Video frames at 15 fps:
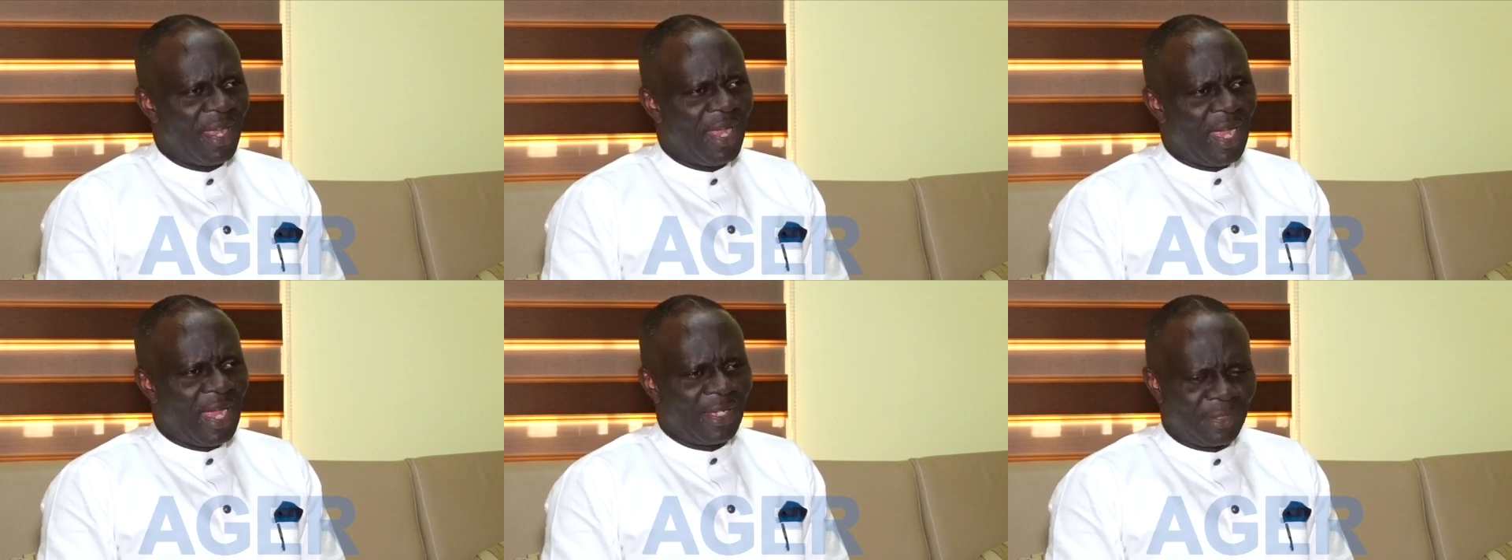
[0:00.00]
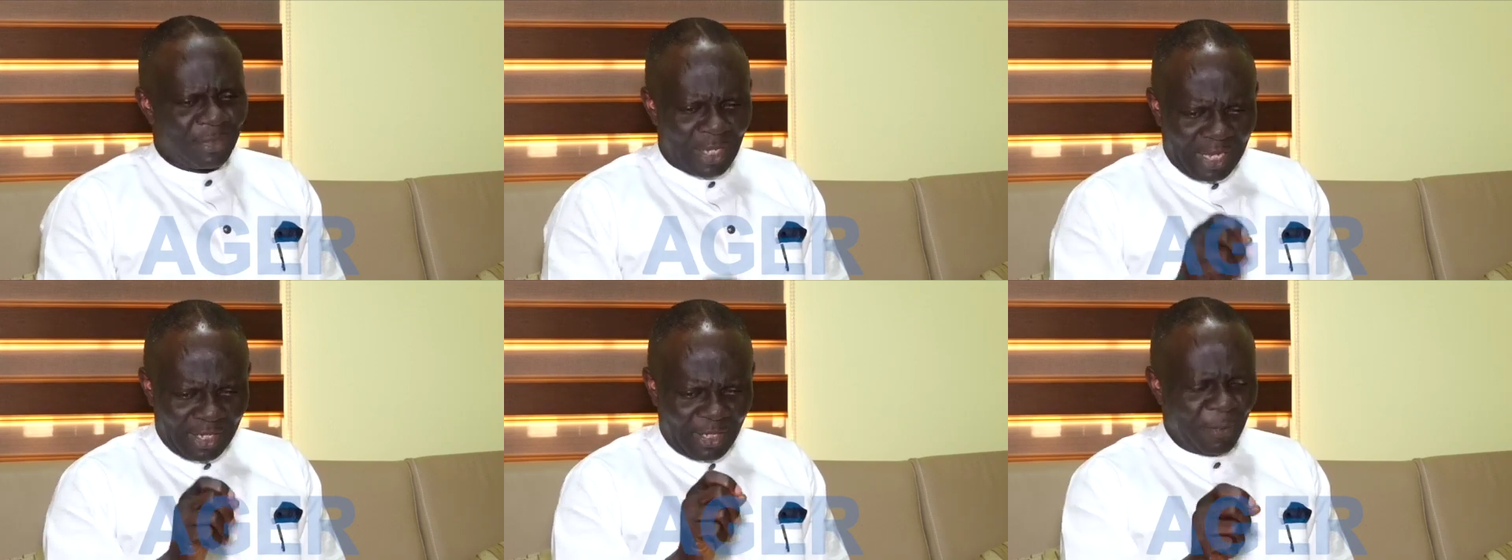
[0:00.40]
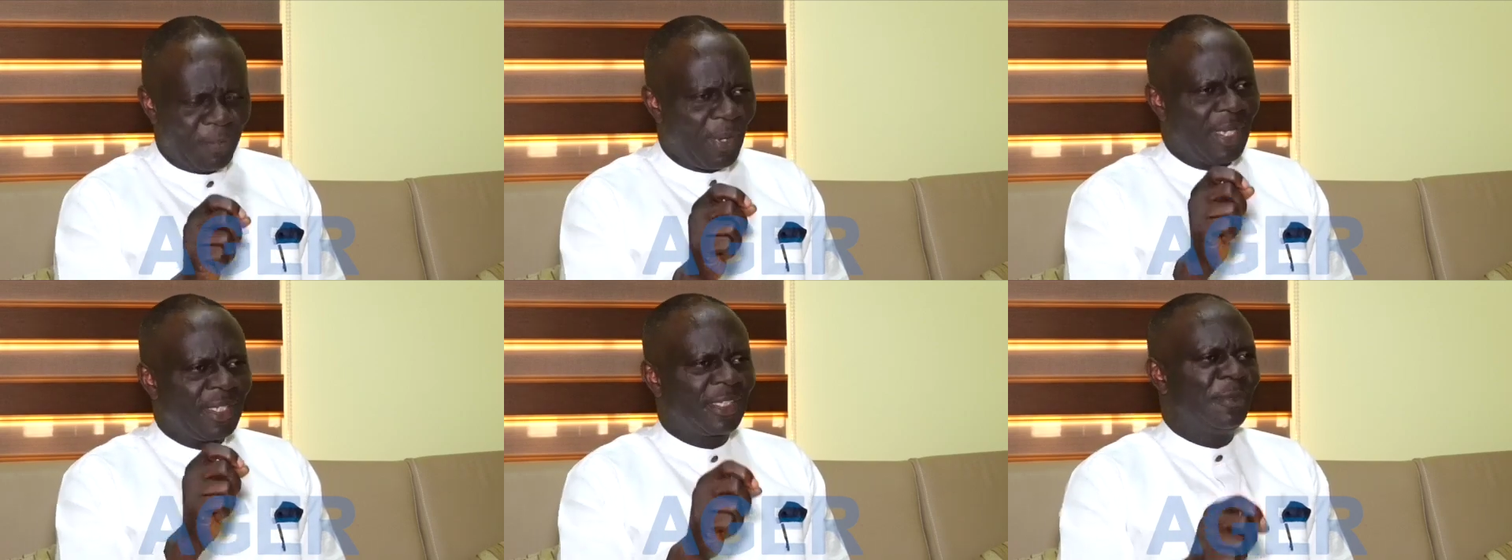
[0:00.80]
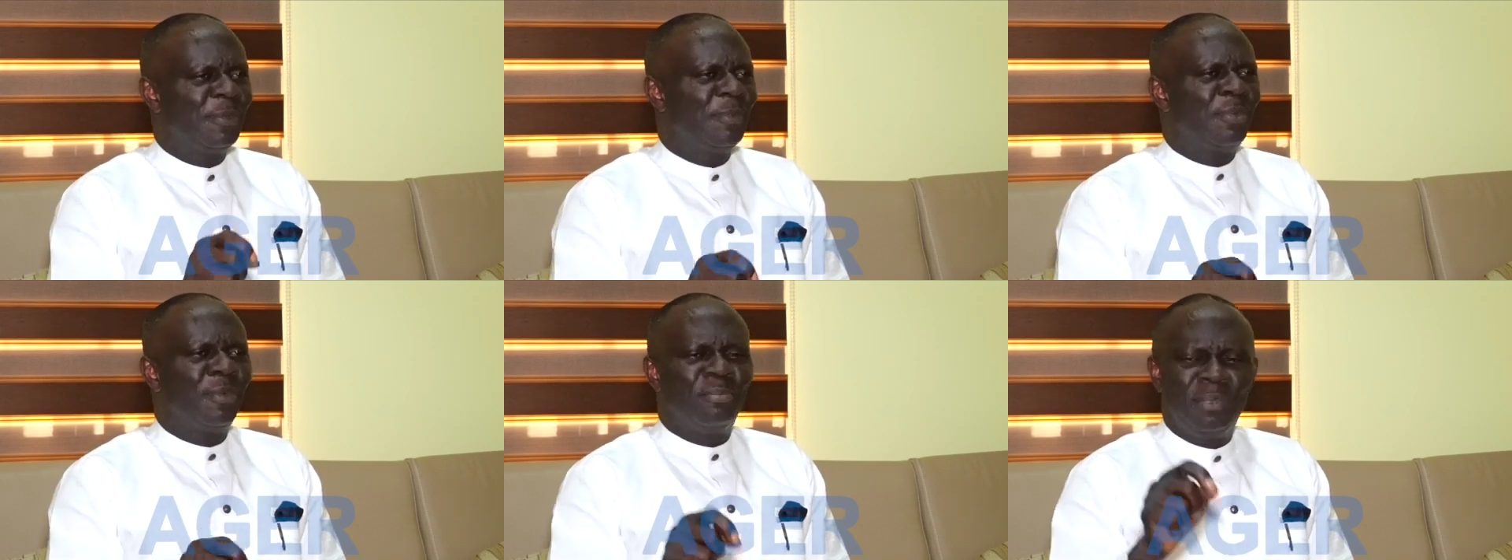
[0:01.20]
I keep asking
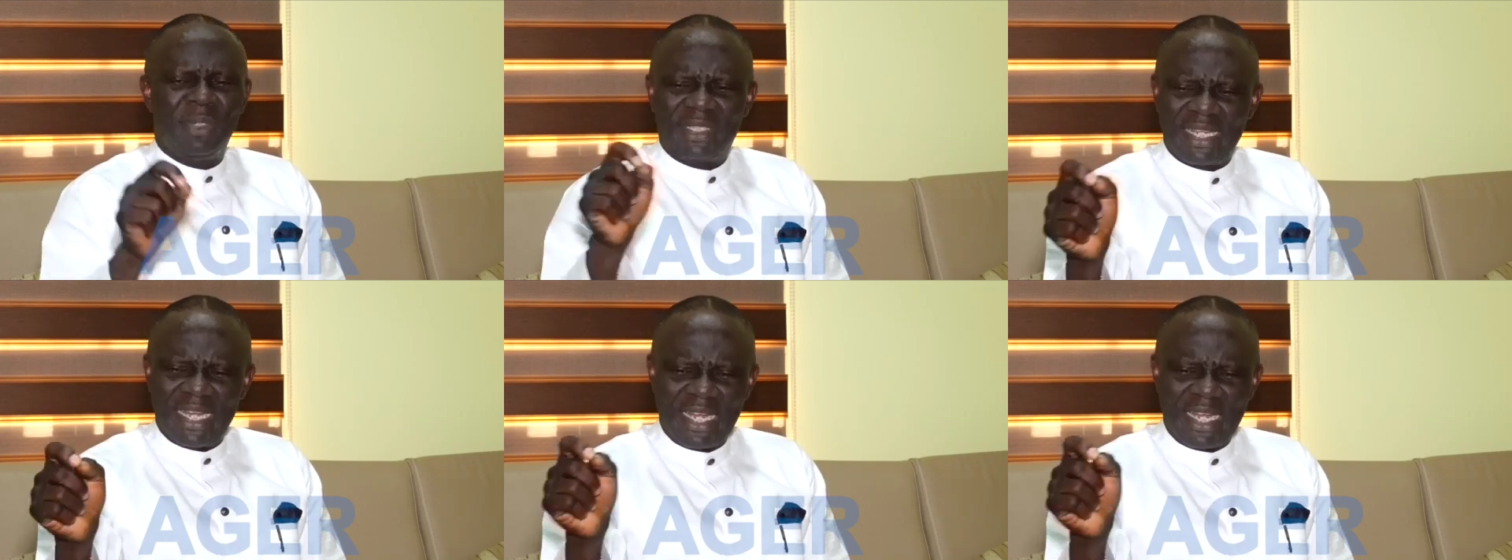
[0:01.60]
people, meet